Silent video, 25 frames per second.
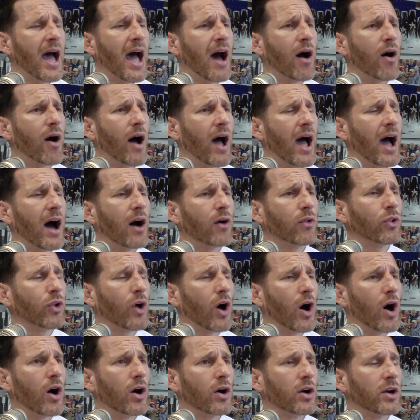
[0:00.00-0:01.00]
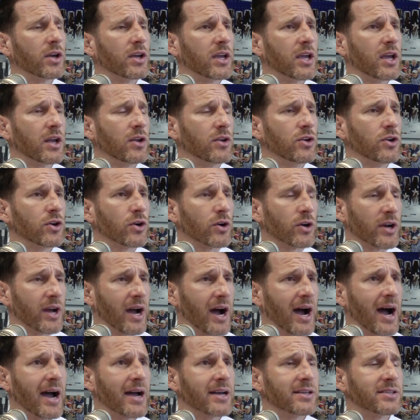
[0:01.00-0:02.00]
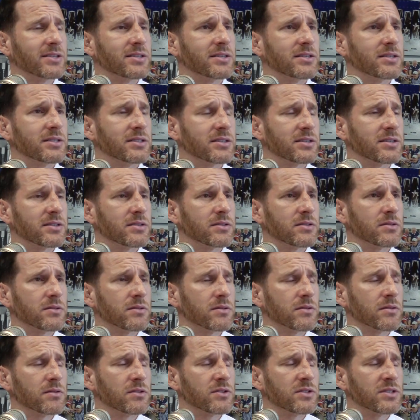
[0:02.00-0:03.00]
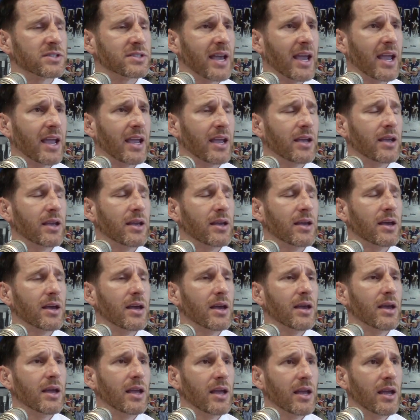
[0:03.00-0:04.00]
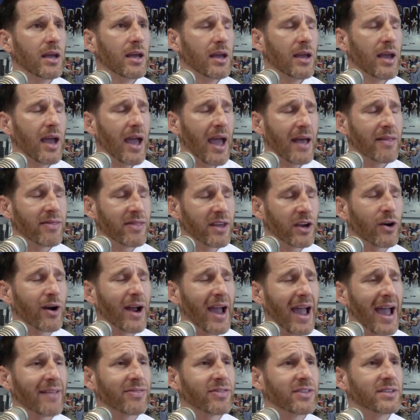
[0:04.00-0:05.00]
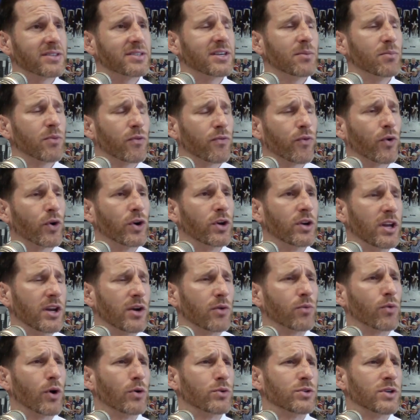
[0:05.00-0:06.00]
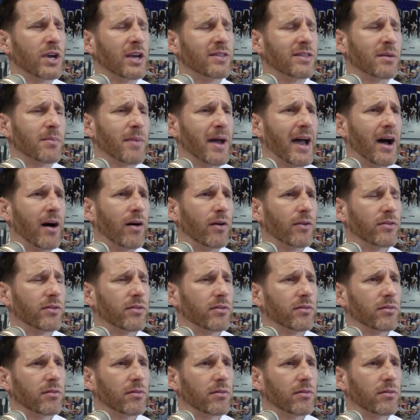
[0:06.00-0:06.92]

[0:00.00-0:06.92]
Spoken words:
How long can your guys stay there at the scene before you need to rotate them out?